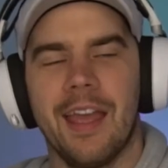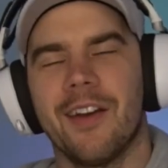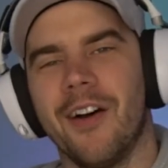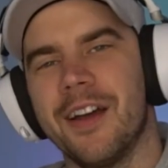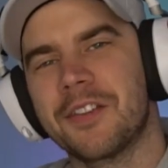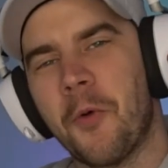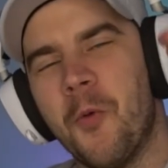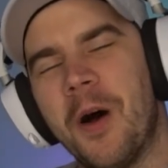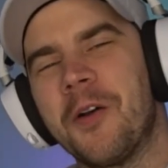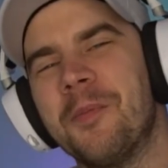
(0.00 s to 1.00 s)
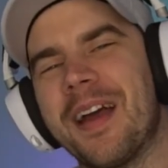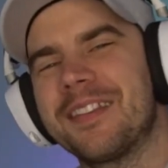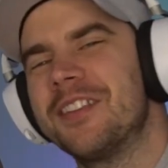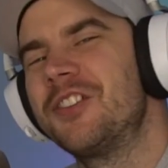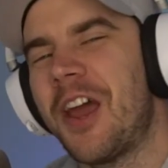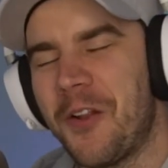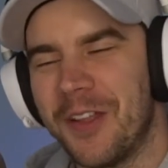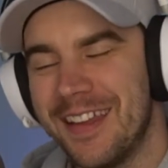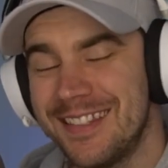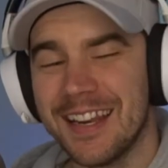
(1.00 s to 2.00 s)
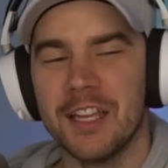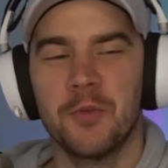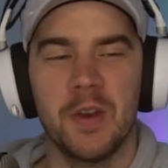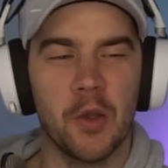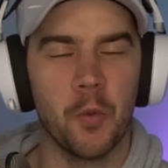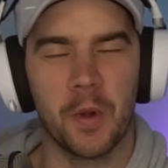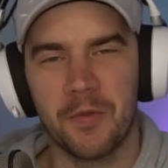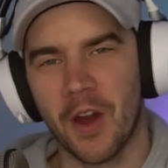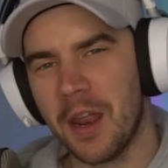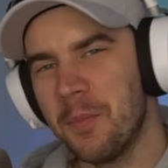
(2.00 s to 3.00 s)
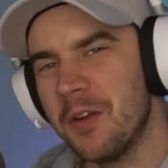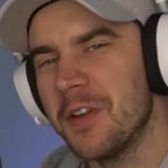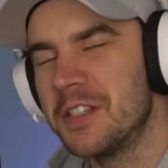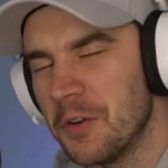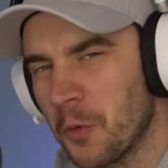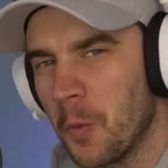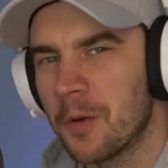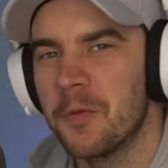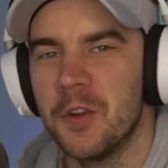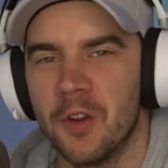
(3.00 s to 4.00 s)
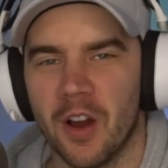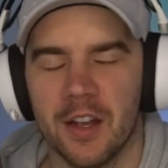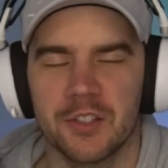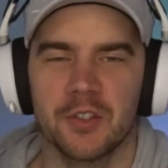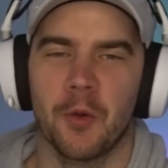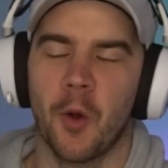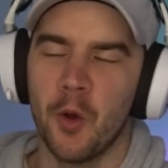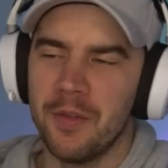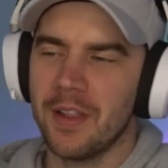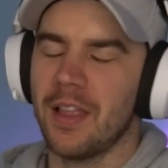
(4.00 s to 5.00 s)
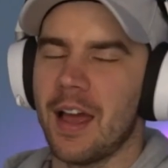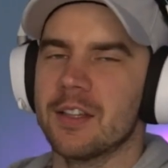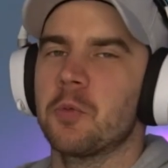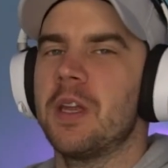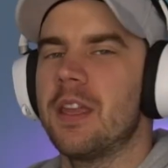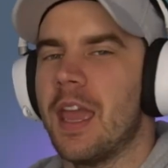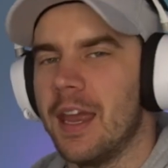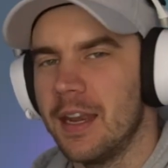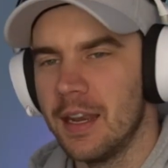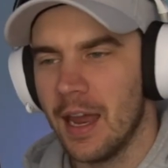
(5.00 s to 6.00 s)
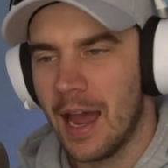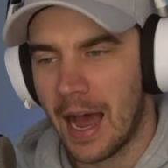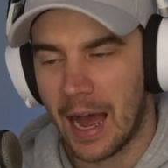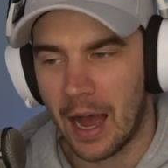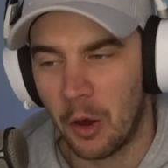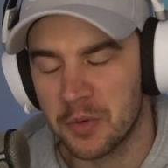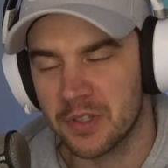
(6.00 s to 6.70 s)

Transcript: guys, welcome back to the channel. In today's video, we've got a bit of a different one for you guys. So over the last weekend, I was